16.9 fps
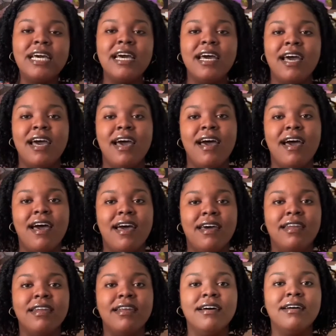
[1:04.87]

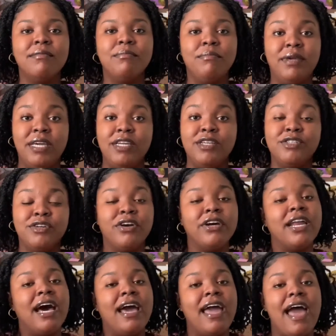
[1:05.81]
and made sure
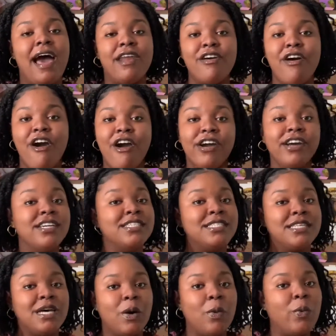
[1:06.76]
that I had art
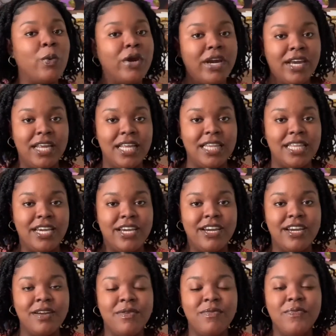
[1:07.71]
somewhere in
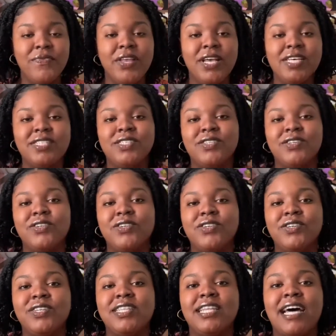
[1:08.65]
there so
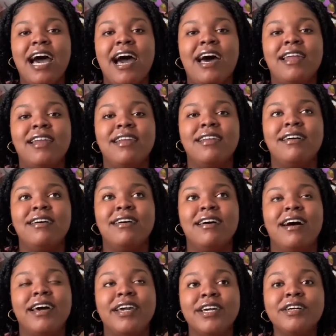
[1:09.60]
that
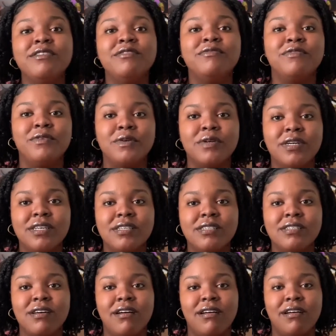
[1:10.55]
I could focus
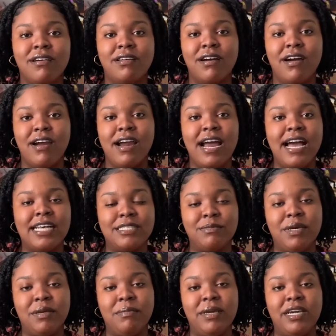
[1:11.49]
on art as my
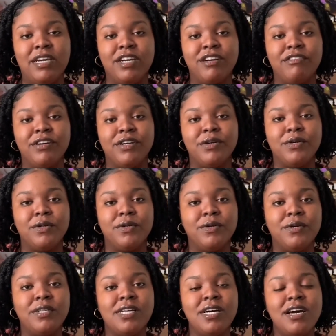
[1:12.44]
main career
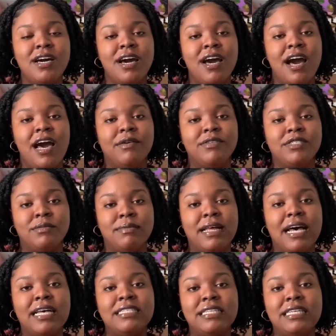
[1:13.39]
goal. I was
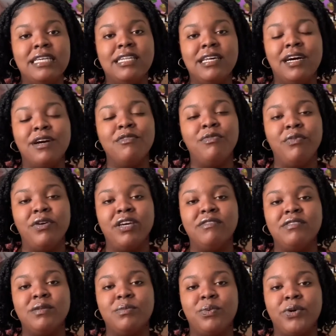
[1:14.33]
blessed enough with
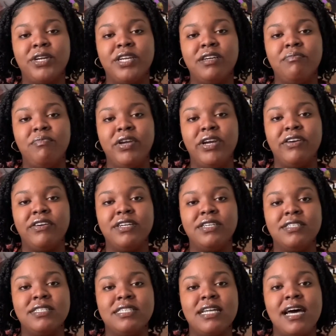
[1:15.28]
supportive
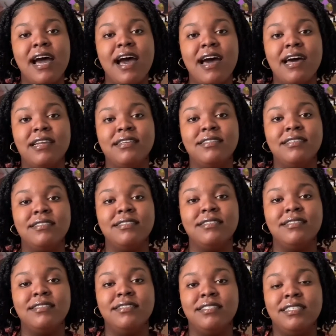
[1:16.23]
parents that
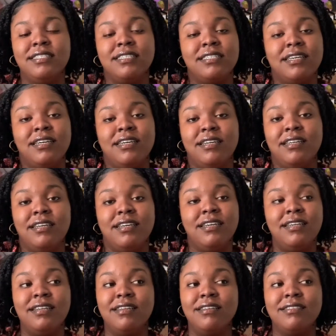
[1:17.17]

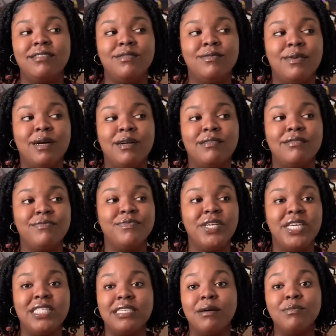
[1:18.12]
decided, well,
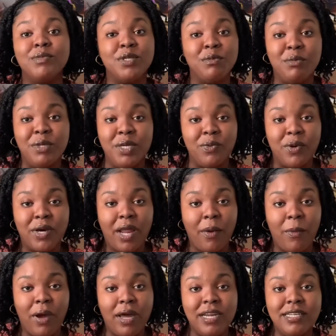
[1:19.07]
it's up to me what I
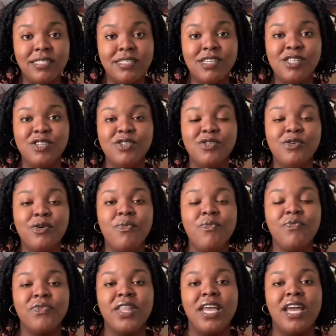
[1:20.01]
wanted to do,
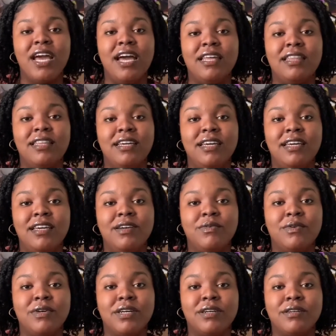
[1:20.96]
and they
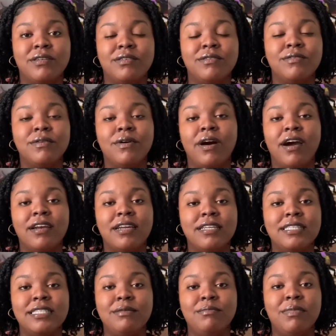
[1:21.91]
were
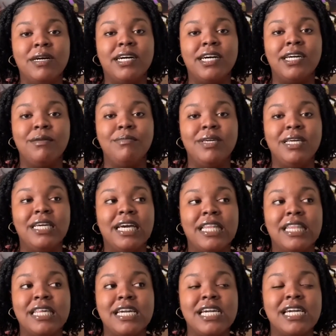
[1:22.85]
wholeheartedly behind me. I
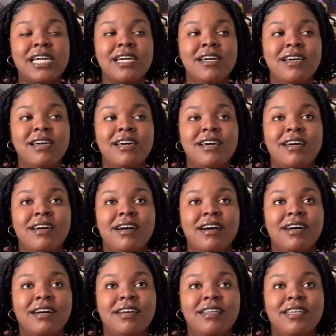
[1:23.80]
think
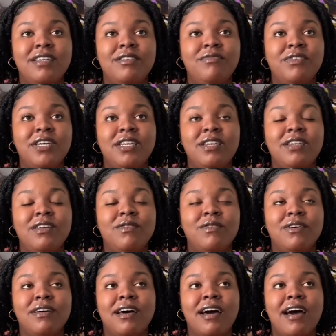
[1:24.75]
even
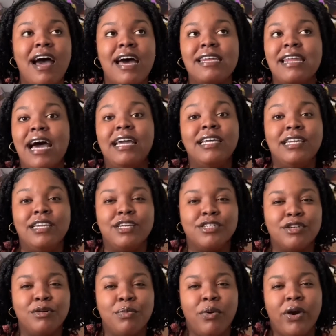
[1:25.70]
at that initial
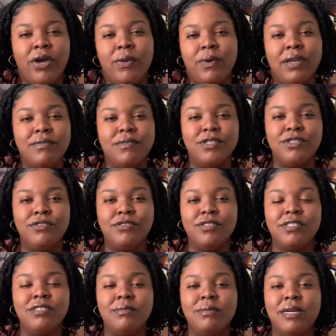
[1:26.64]
point when I was choosing
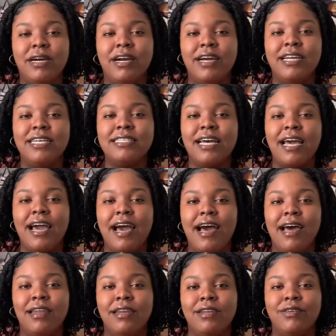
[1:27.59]
to be an artist, I
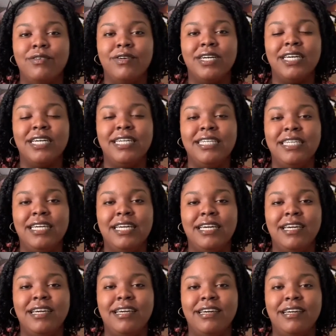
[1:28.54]
had no
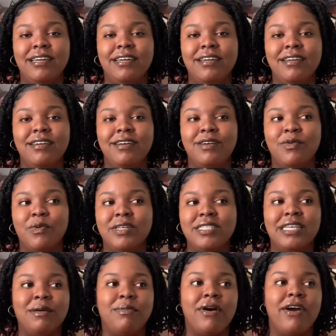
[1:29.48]
idea what
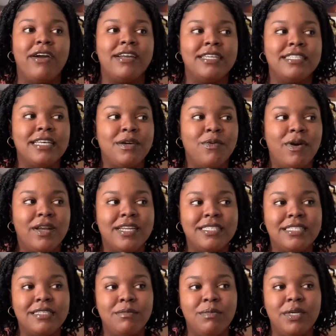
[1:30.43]
type of artist I wanted
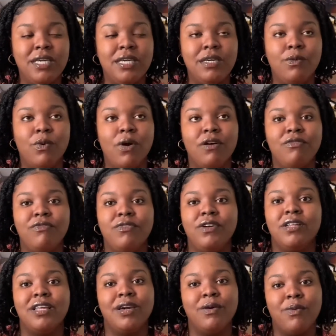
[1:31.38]
to be, what field
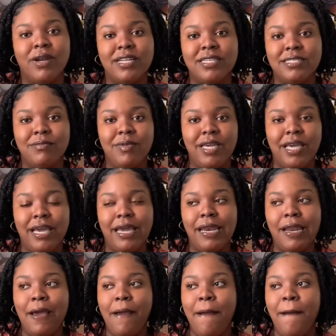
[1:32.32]
I wanted to be in,
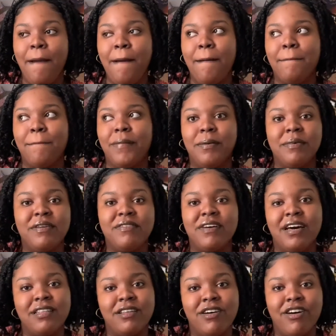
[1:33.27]
but my
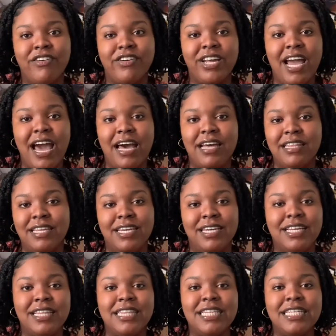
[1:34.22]
father already had like a
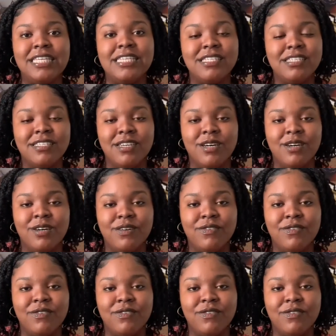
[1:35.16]
list of